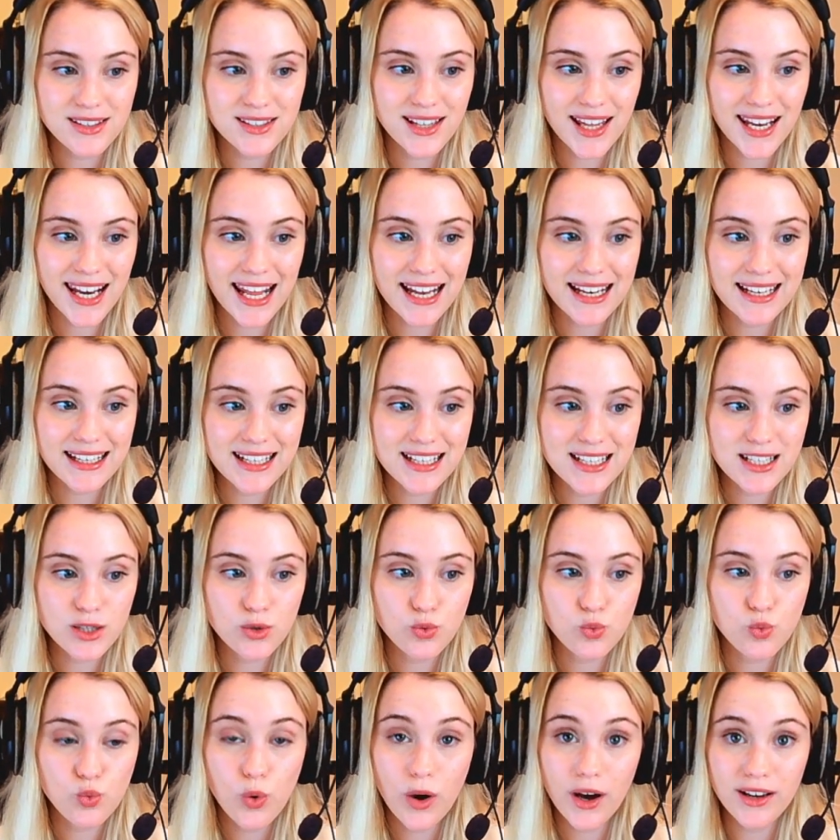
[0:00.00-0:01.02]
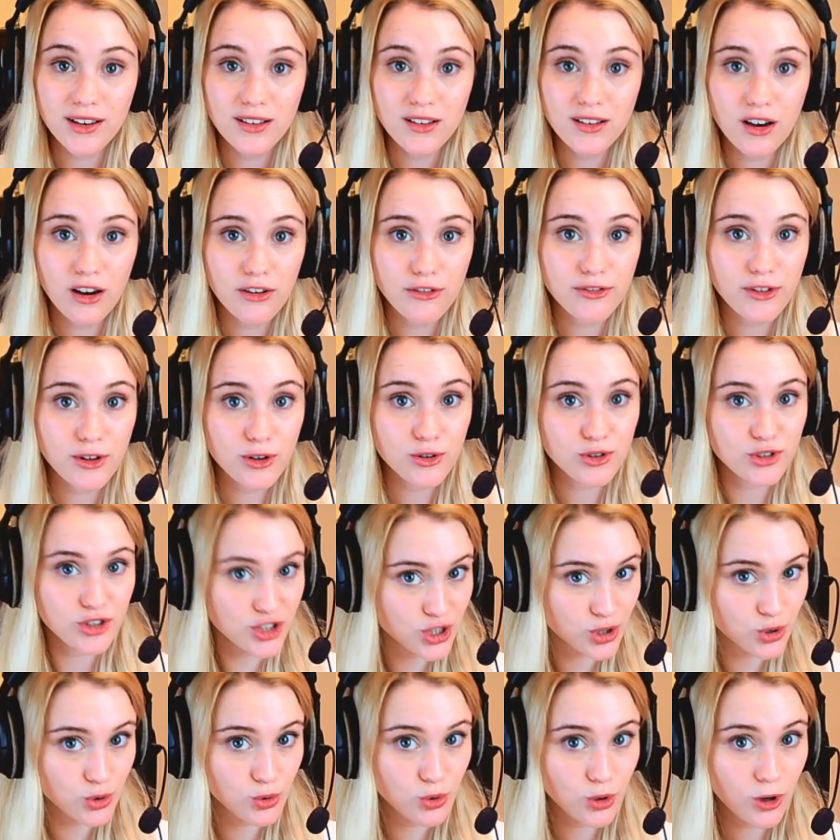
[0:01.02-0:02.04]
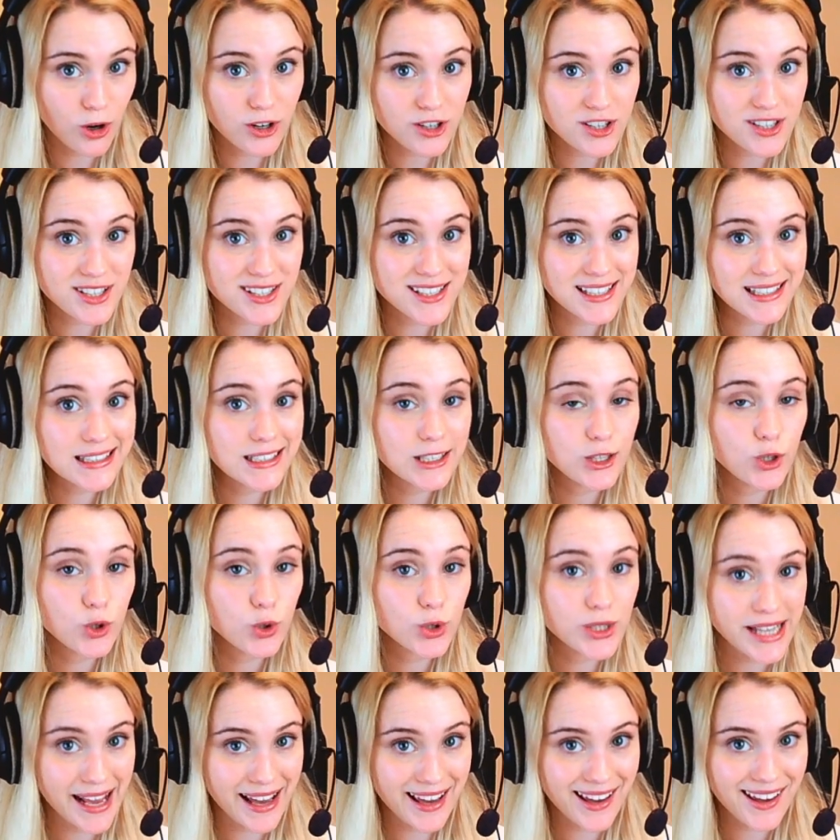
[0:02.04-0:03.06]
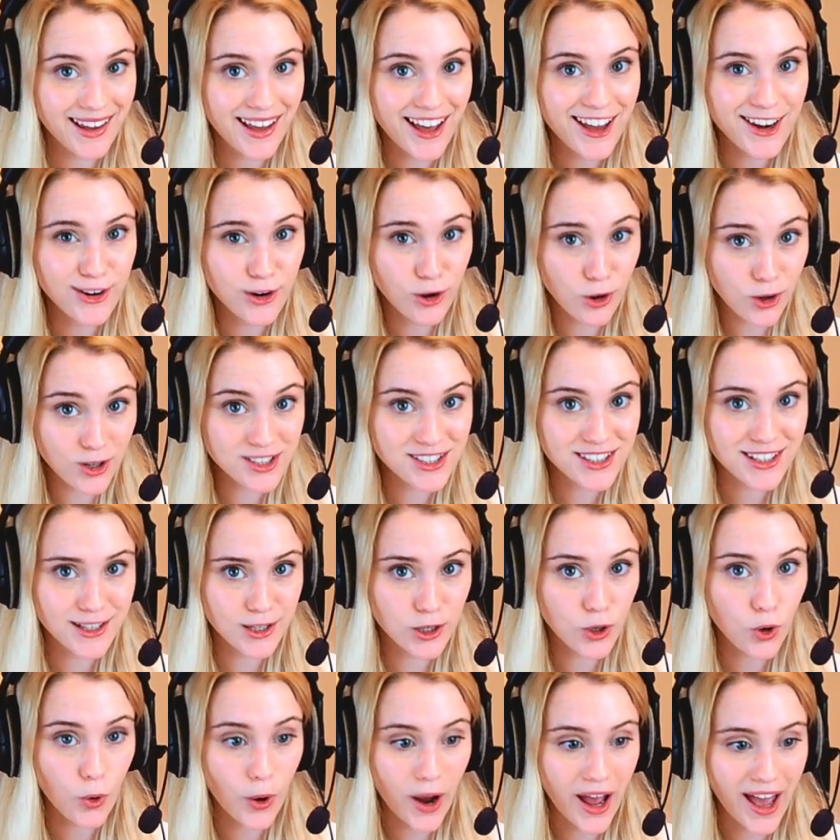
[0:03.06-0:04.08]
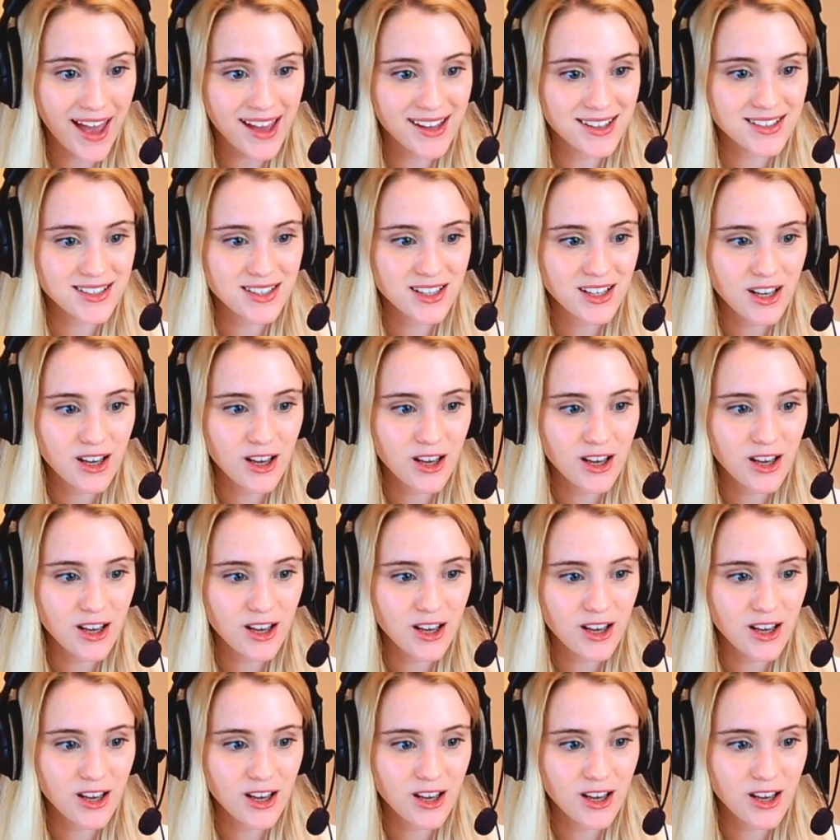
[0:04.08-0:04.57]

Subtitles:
that at least one of those 2 are still in your deck and not in your hand,